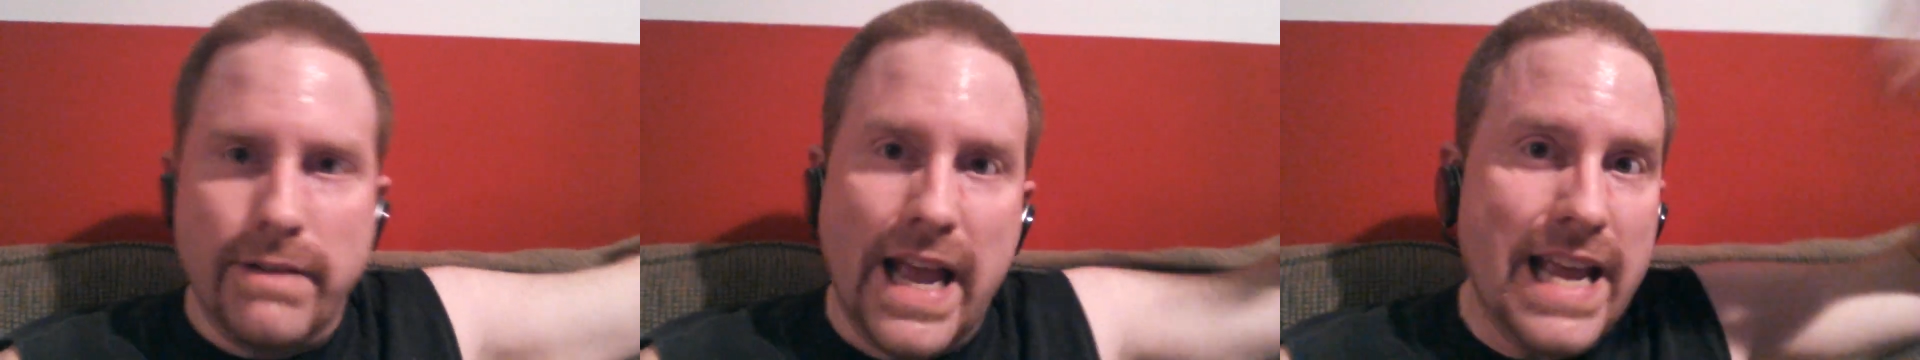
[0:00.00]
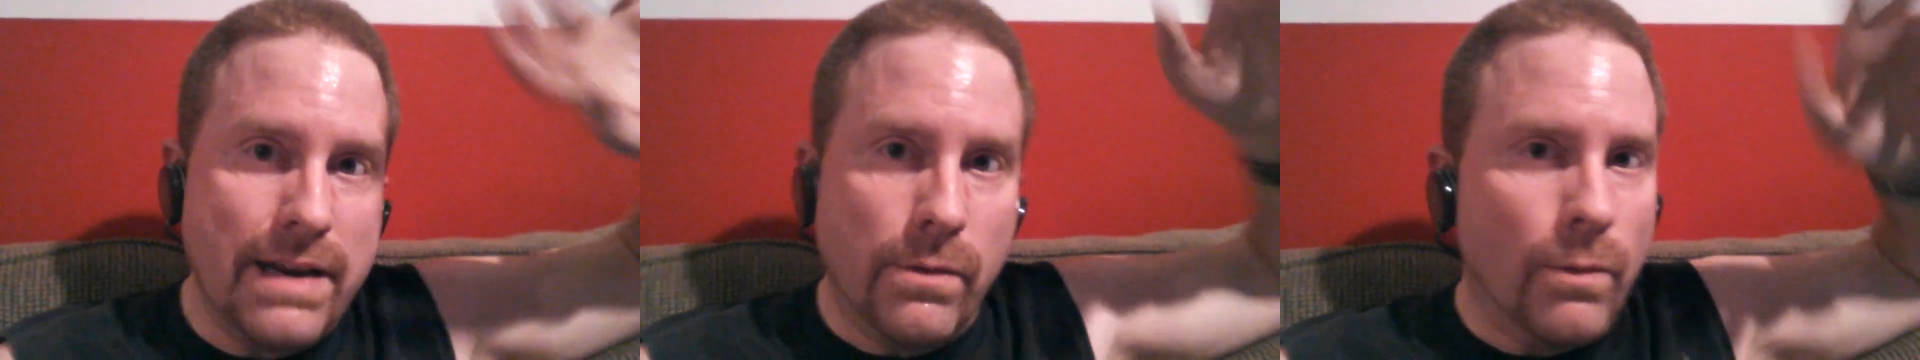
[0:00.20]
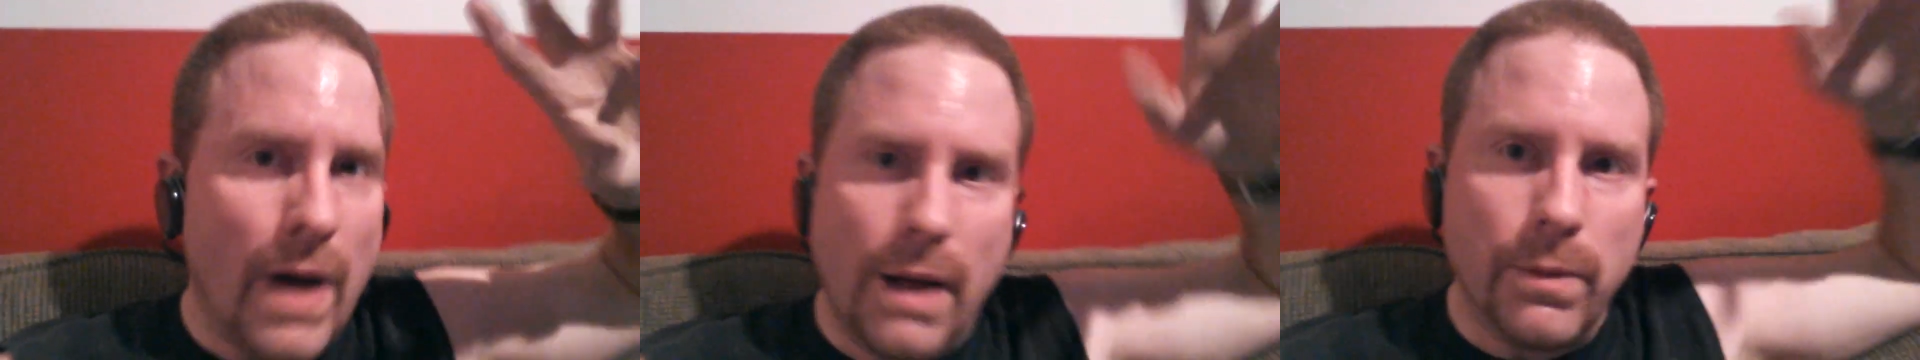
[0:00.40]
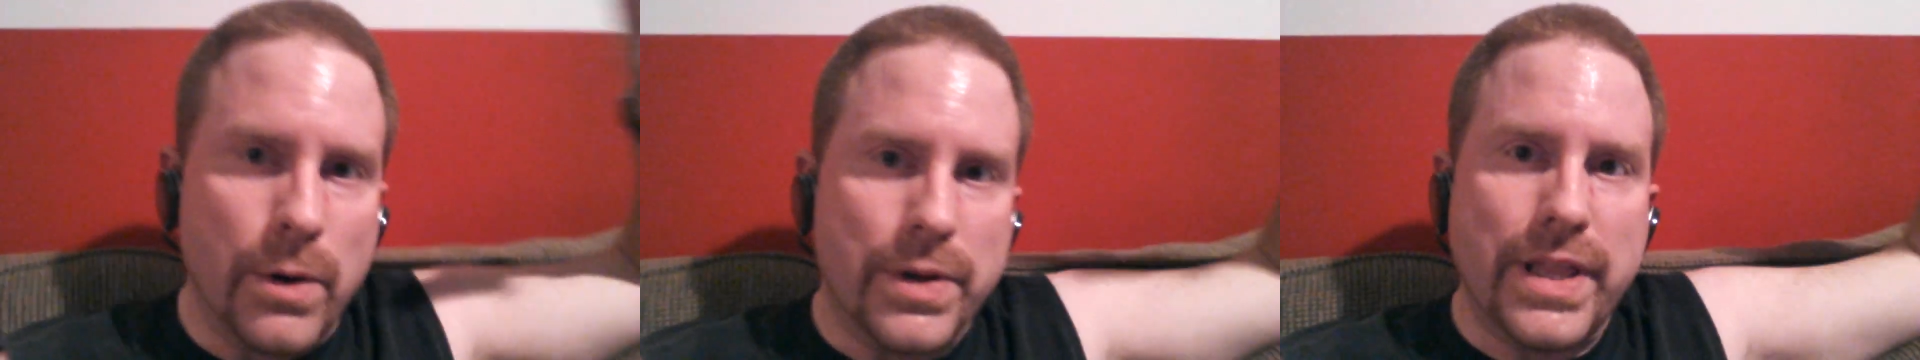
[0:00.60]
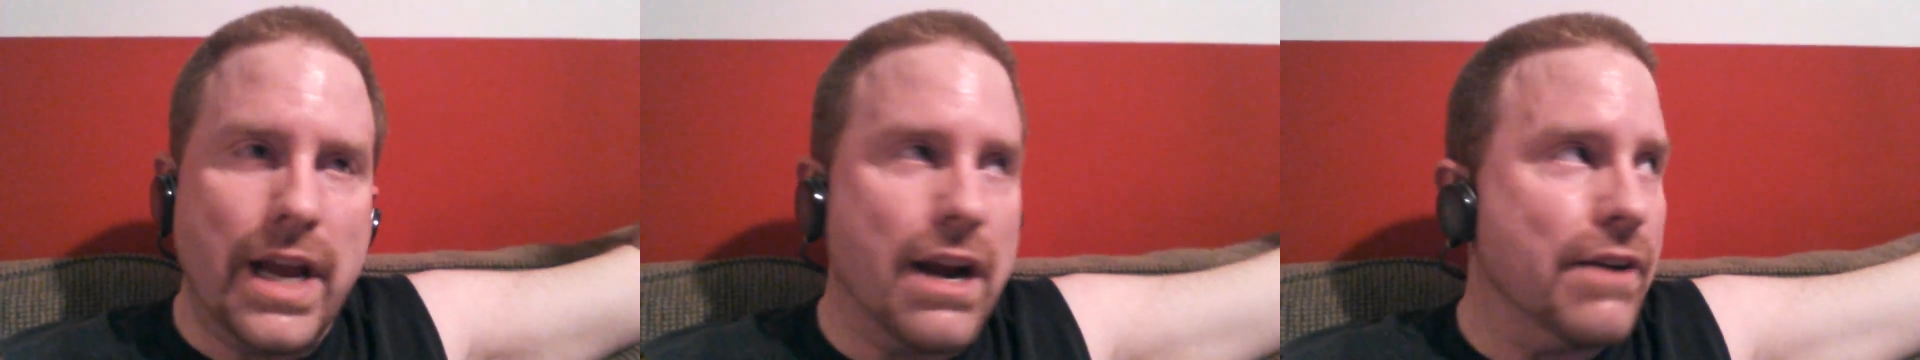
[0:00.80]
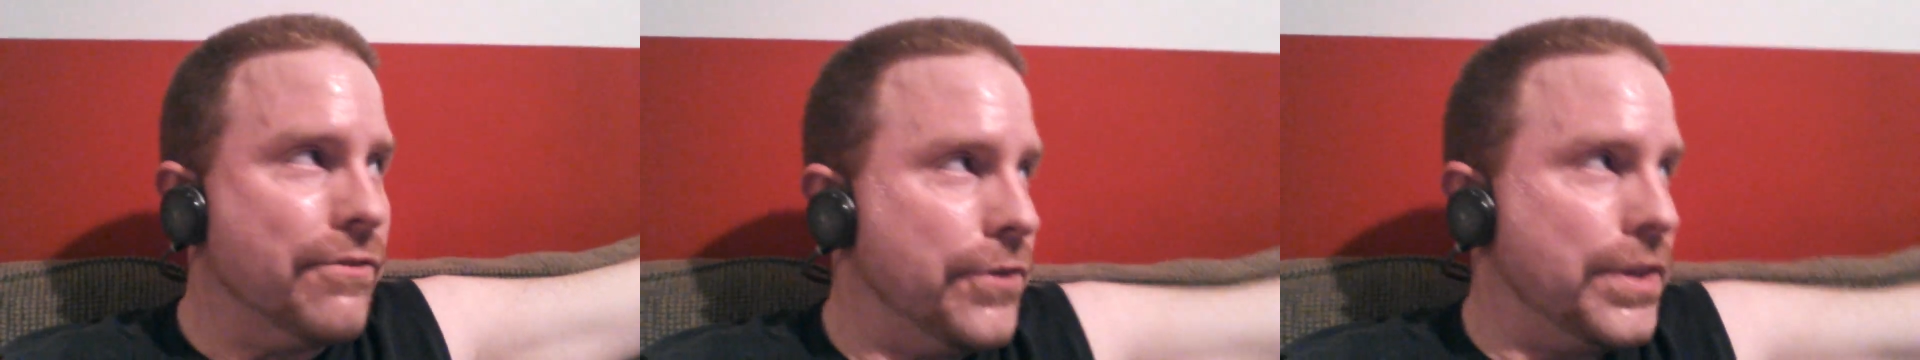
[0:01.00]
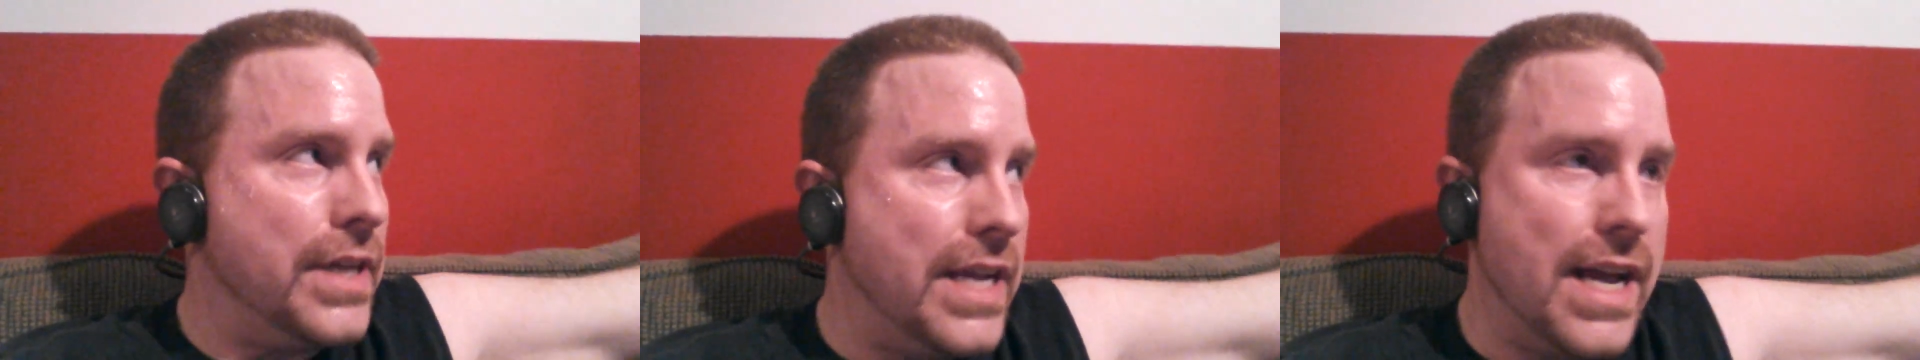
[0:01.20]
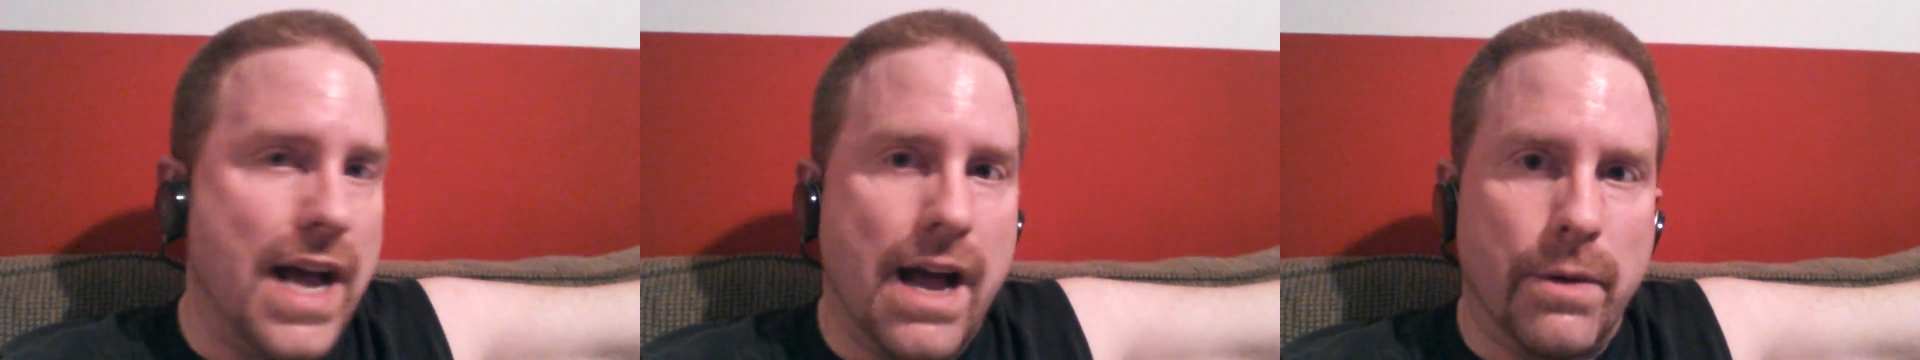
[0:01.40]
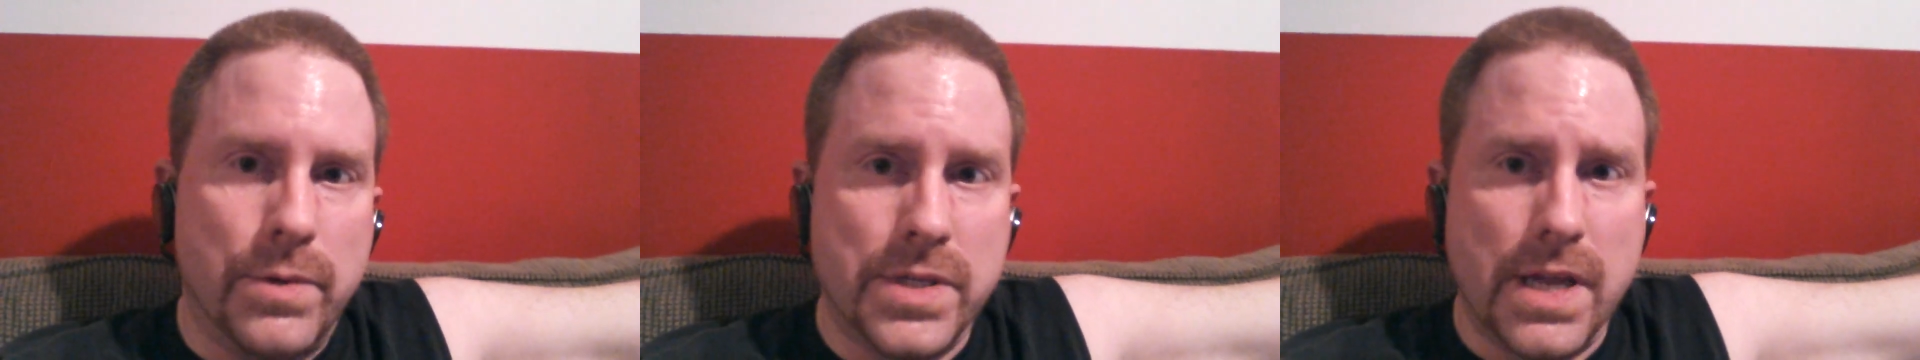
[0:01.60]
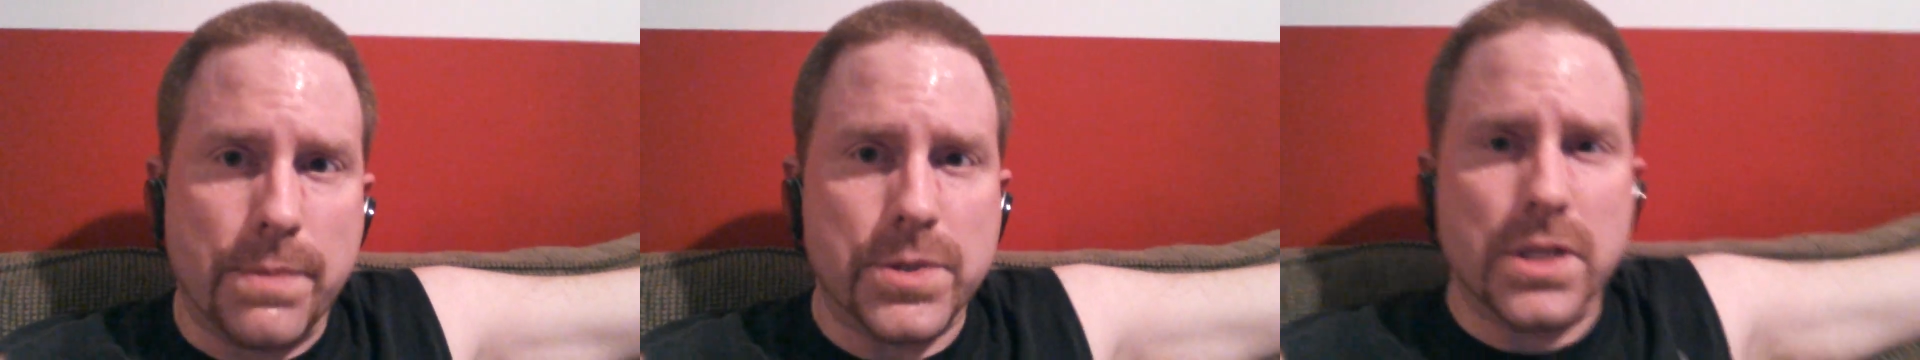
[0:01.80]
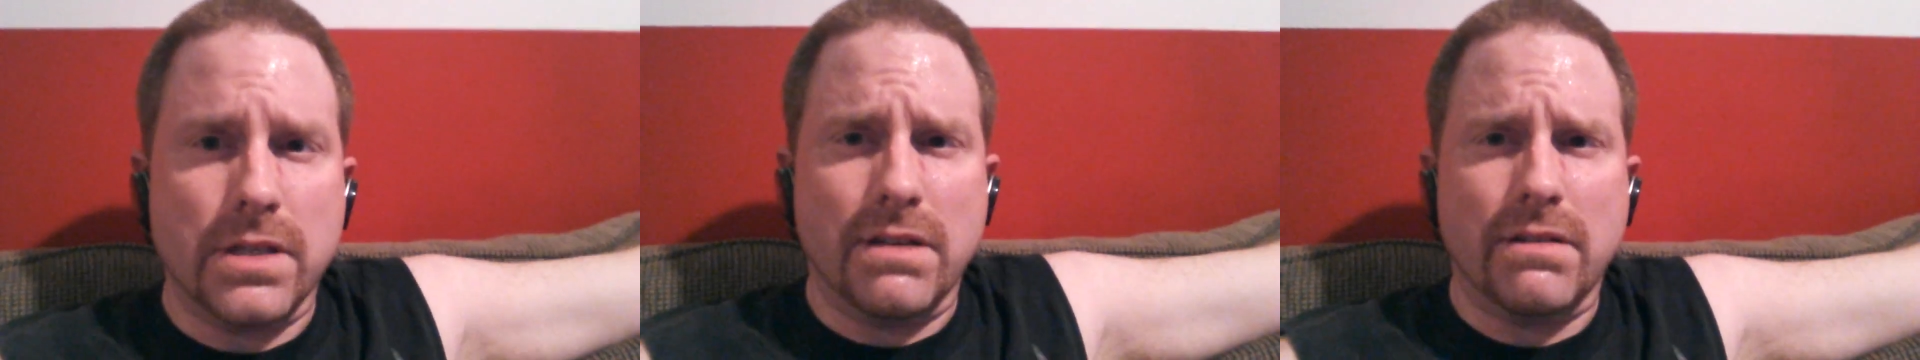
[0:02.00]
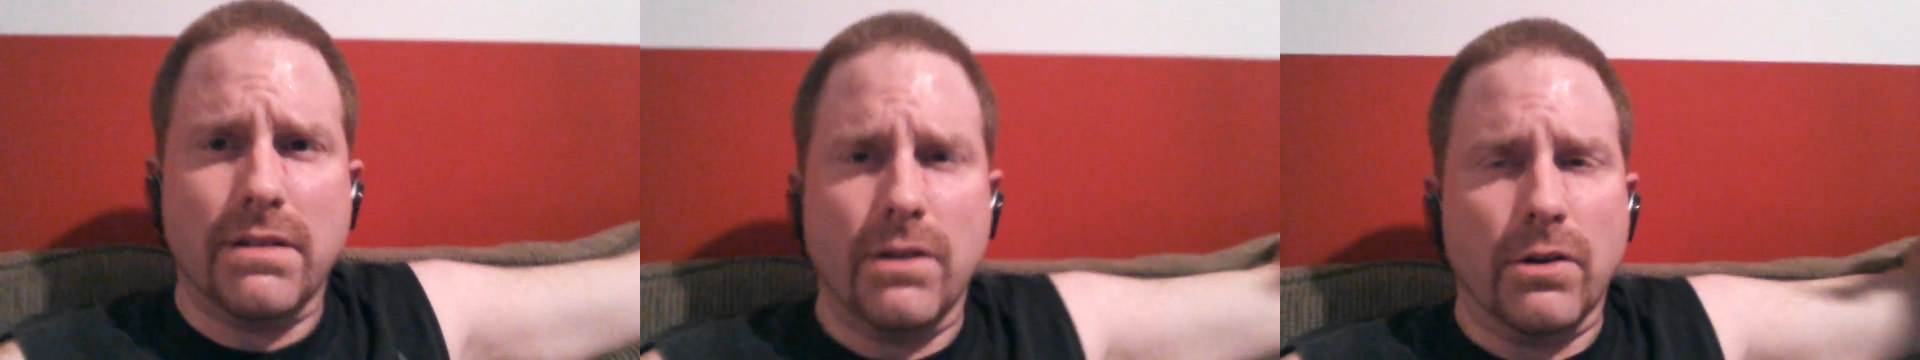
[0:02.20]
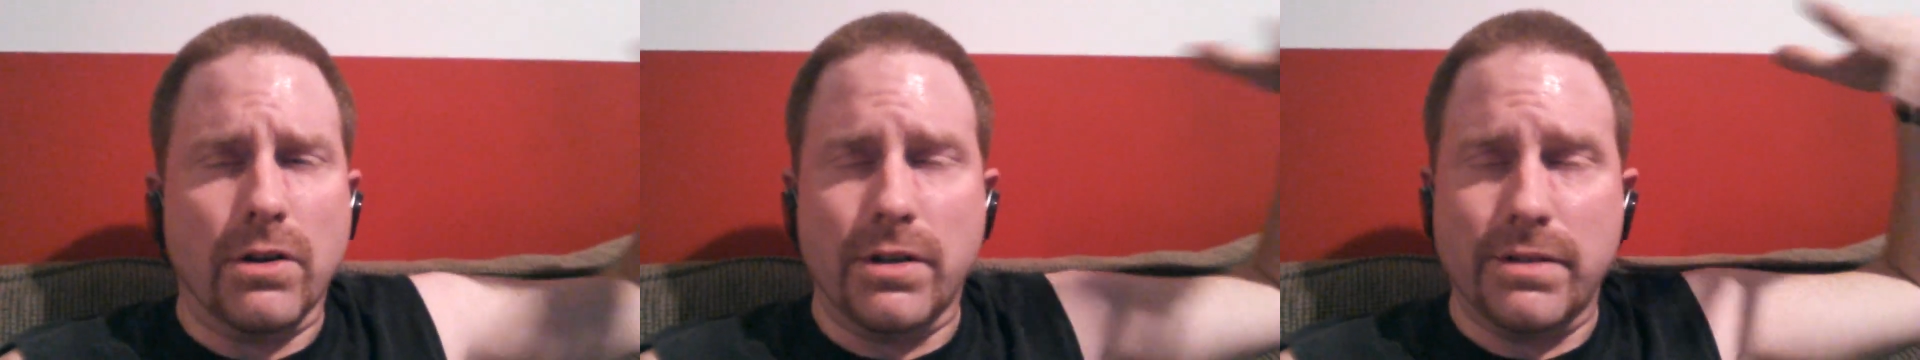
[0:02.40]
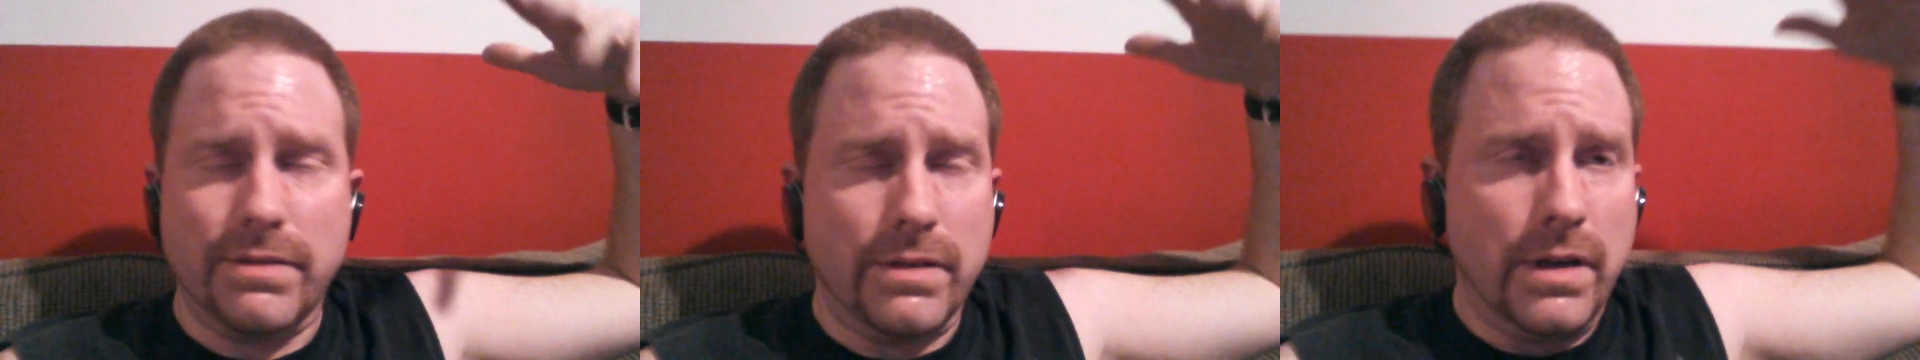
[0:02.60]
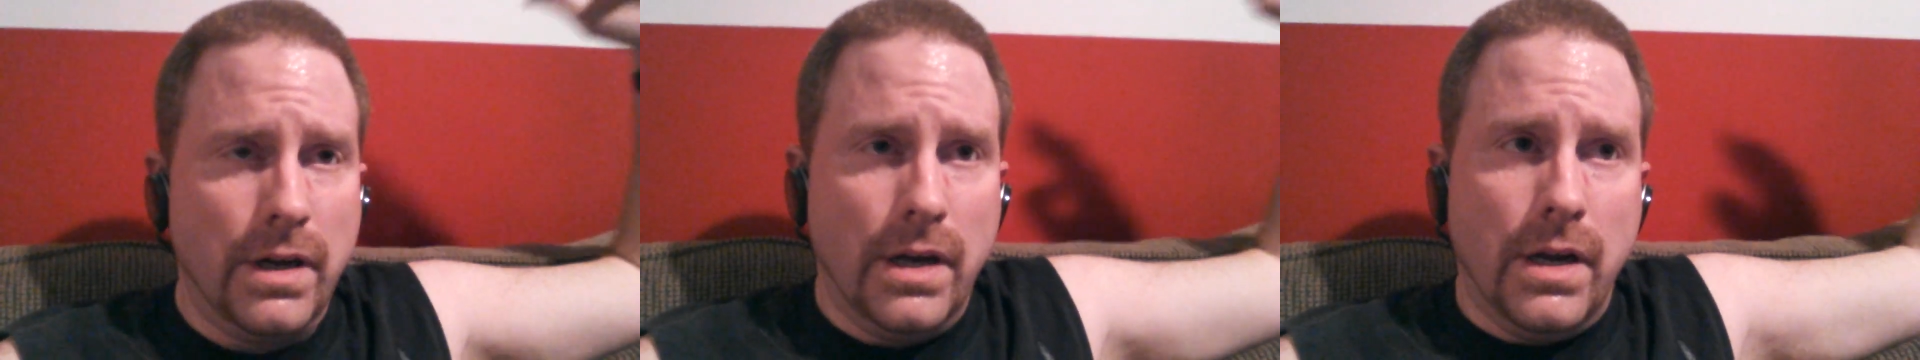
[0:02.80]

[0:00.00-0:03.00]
ate while we were there for the reception or